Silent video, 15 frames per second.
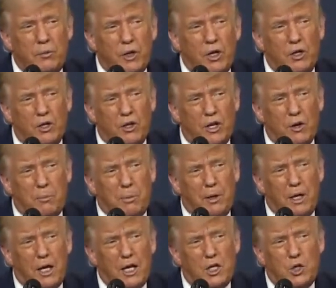Under their
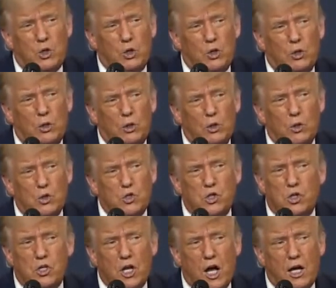plan, you'll lose
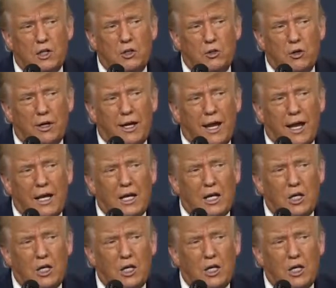your doctor again,